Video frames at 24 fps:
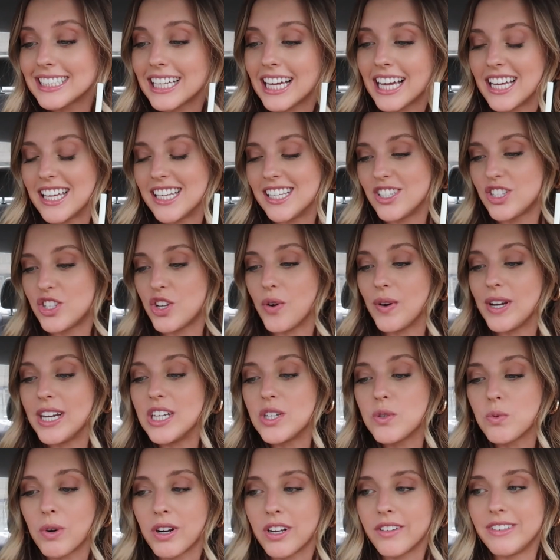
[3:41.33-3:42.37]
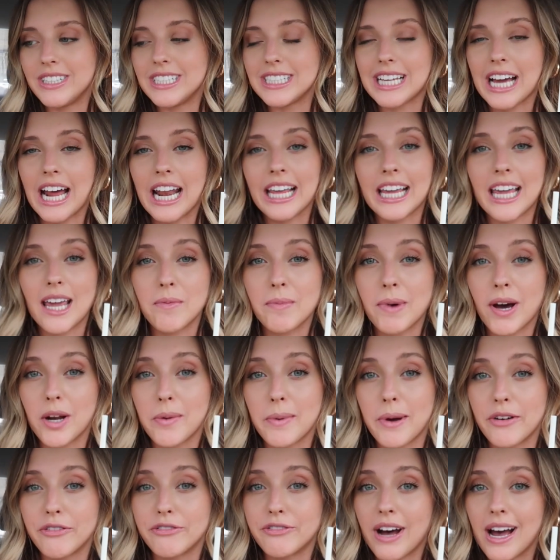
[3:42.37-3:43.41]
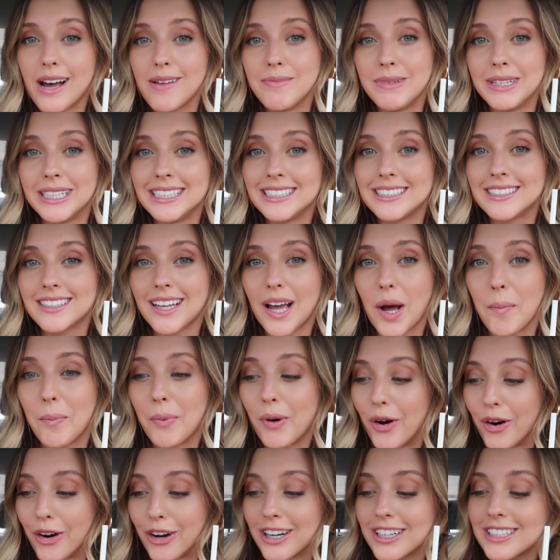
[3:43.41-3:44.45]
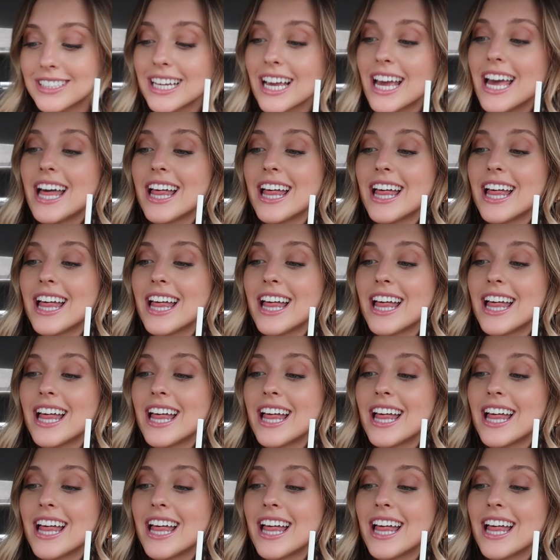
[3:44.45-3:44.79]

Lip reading: And so each one of these kind of came out about 5 minutes apart.